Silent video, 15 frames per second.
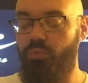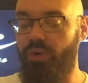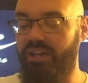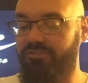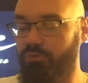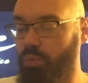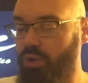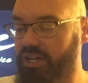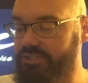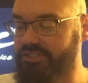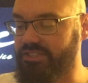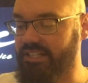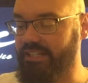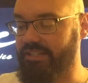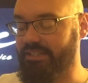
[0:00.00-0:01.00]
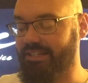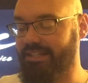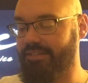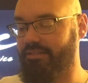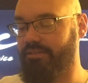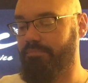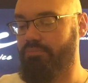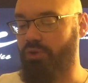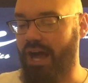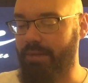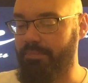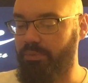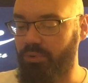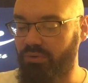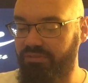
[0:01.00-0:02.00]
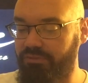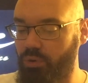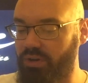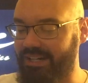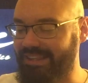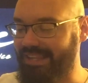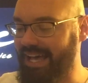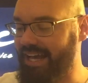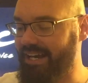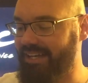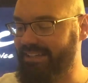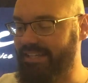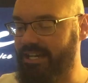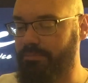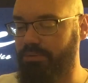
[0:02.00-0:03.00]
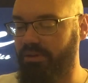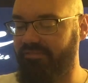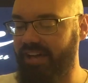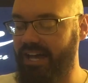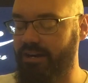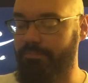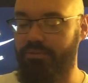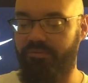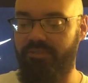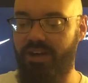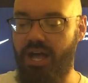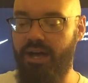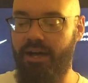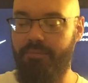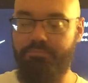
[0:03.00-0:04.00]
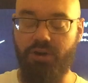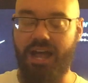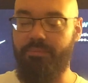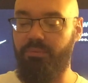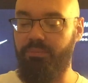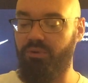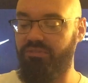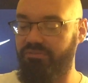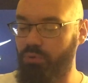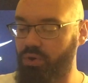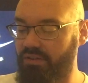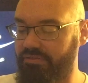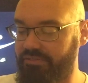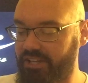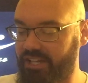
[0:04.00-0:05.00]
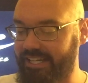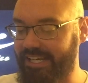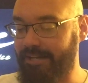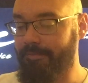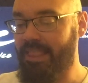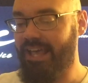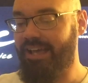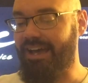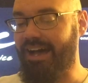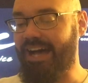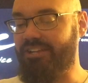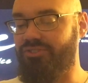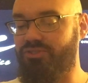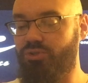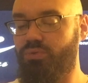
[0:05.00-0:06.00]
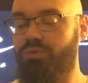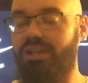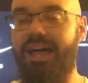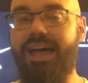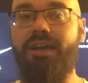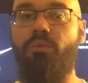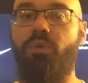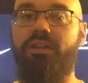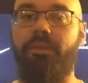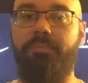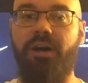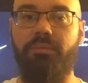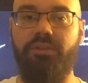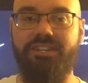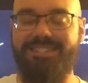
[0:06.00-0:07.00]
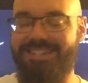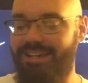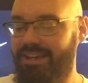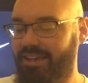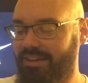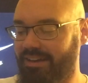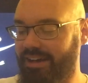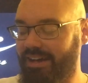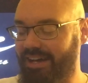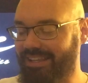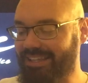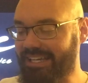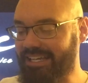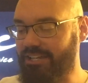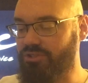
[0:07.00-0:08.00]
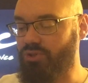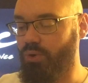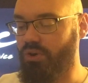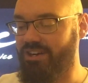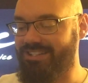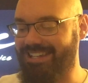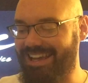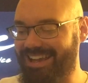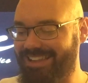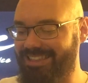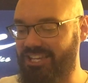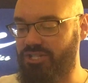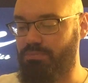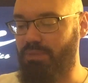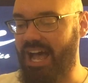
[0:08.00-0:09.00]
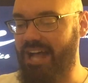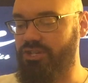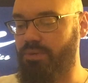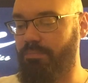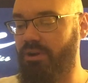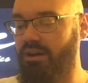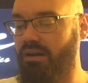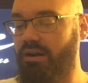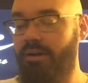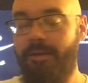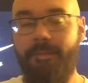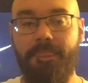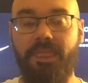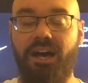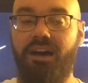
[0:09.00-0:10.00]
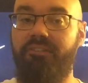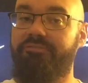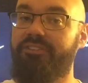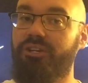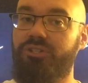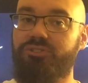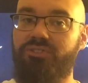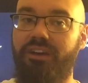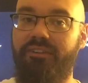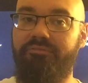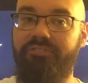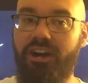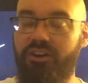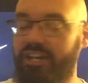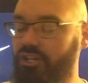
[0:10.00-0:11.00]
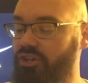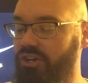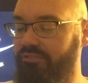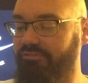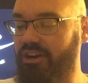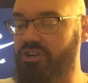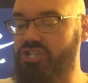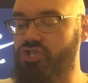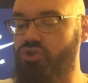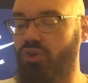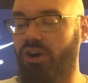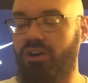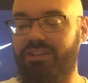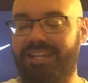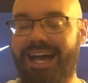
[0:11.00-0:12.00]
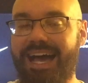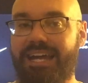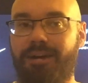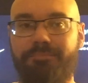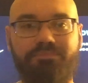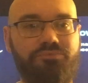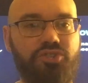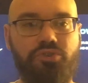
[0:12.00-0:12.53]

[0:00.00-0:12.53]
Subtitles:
We have Wilson probable for Atlanta. Nick Pivetta probable for Philly. I do like where the public's leaning towards in this matchup here. Phil's very good, very strong lineup.